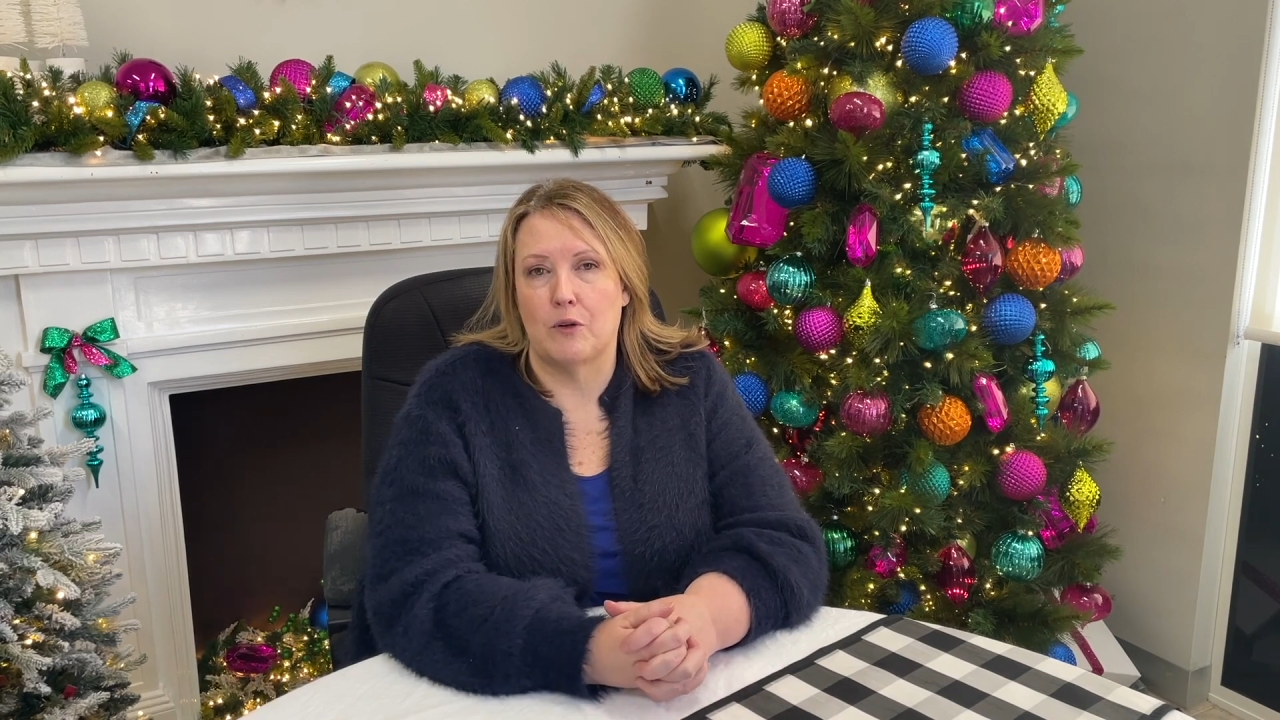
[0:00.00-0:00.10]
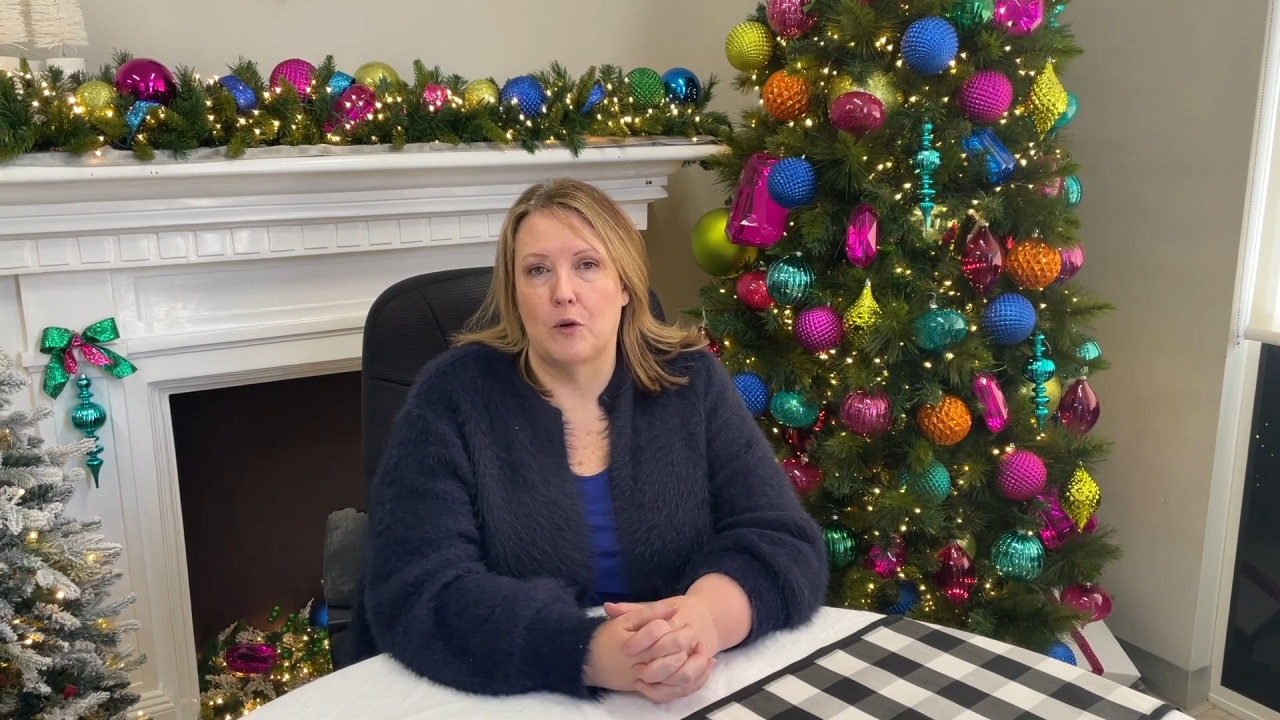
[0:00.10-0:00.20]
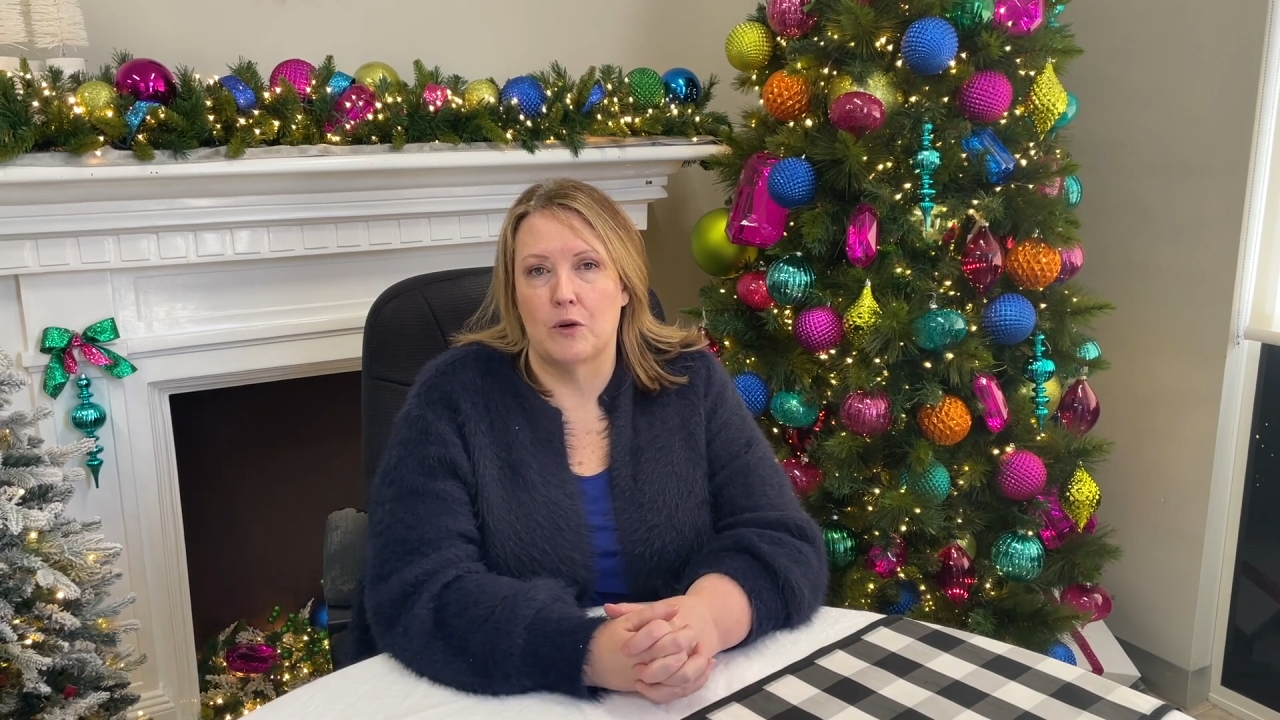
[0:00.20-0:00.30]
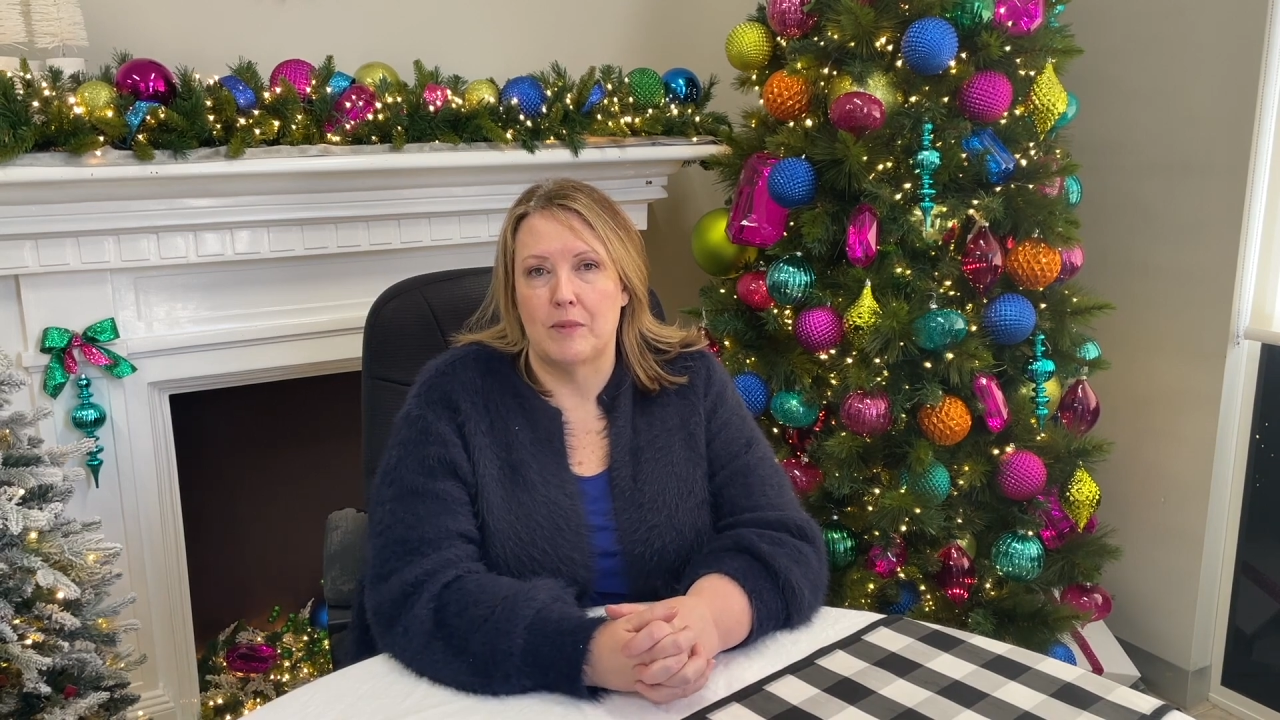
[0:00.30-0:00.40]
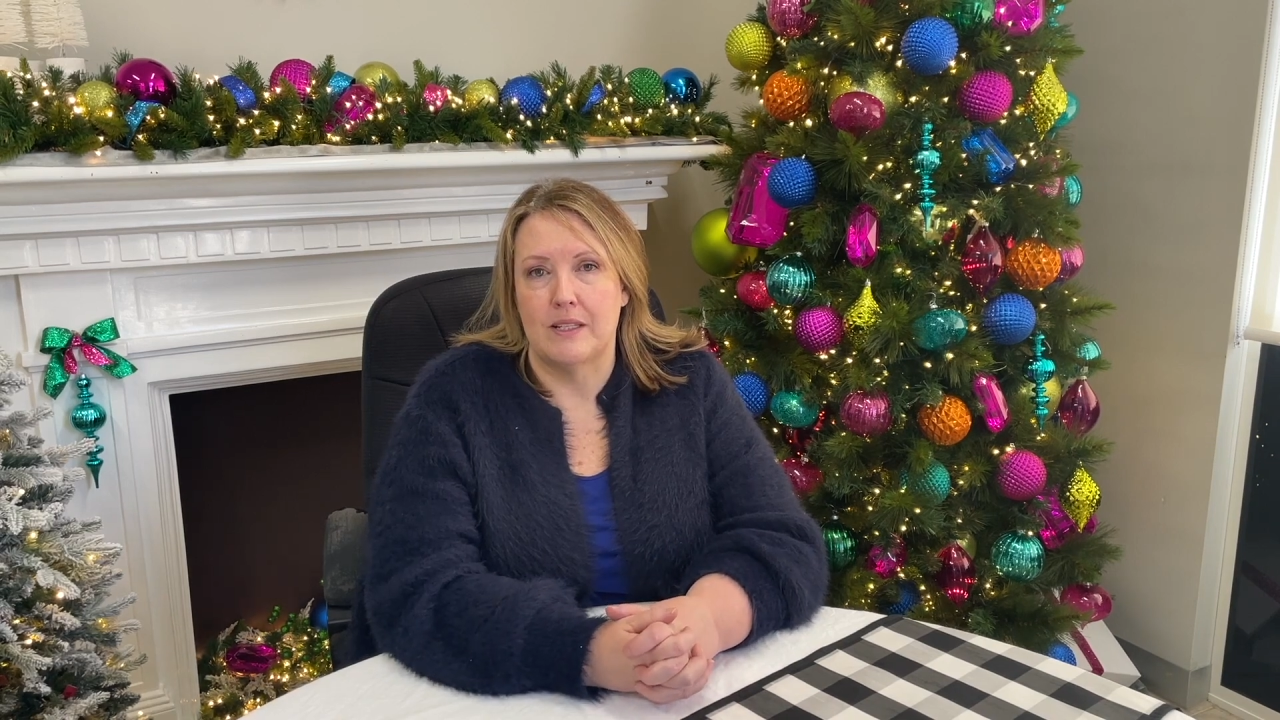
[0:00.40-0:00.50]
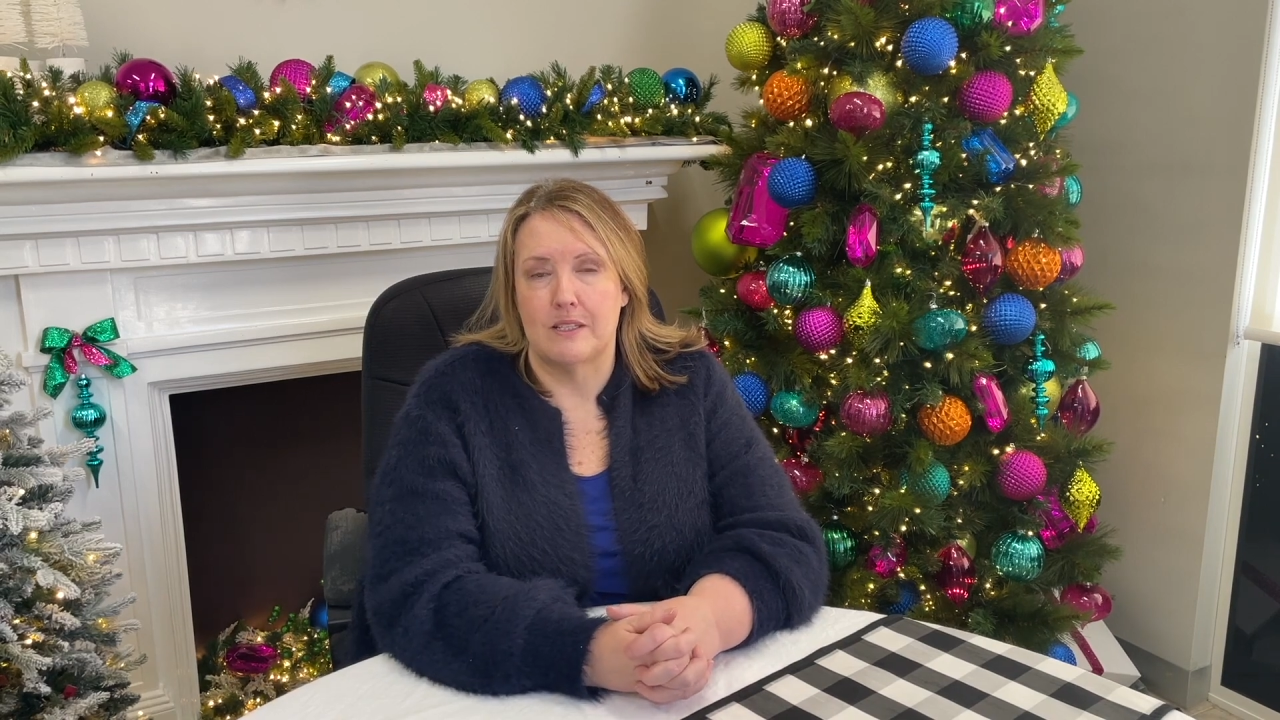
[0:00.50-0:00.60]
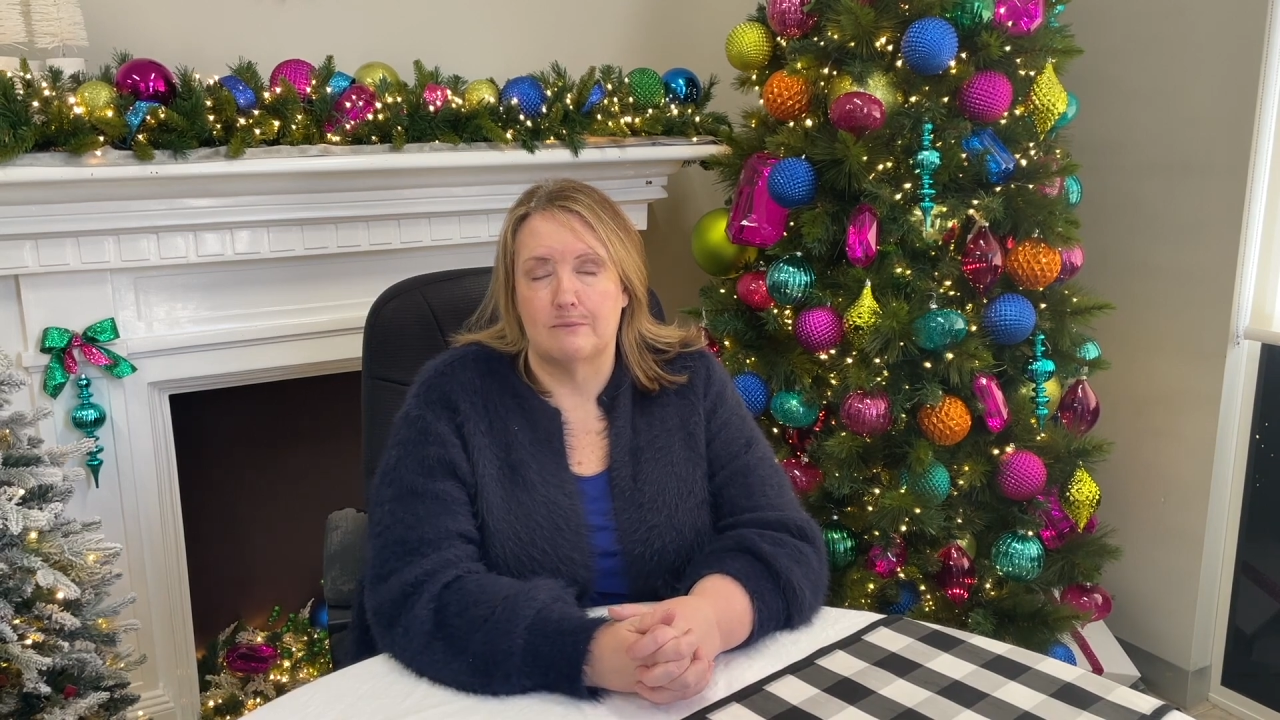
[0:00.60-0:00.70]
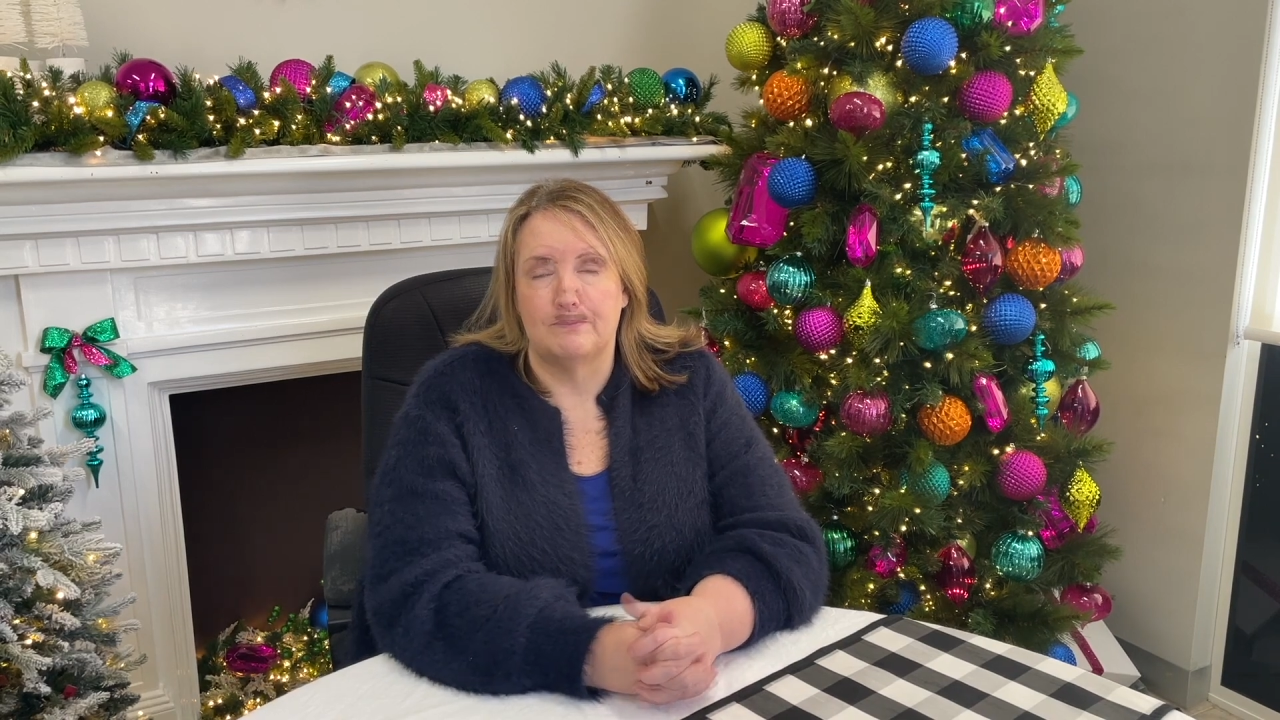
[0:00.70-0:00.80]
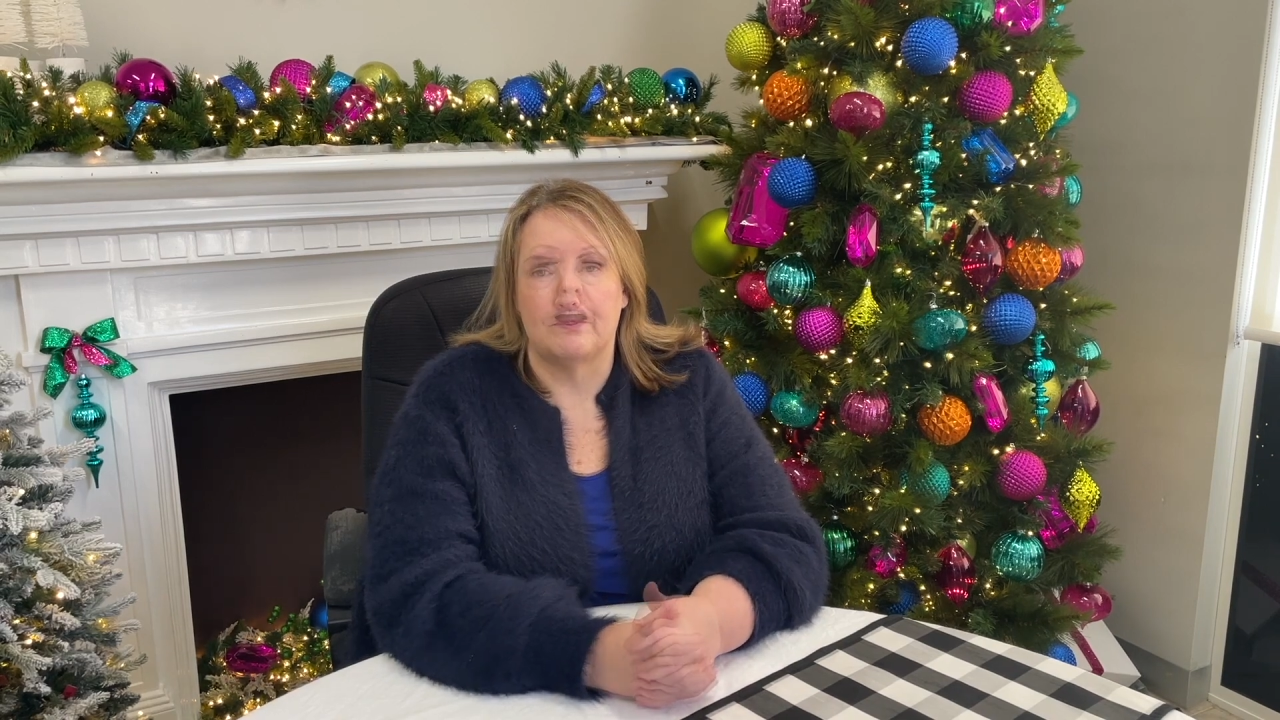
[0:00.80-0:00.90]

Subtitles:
ornaments.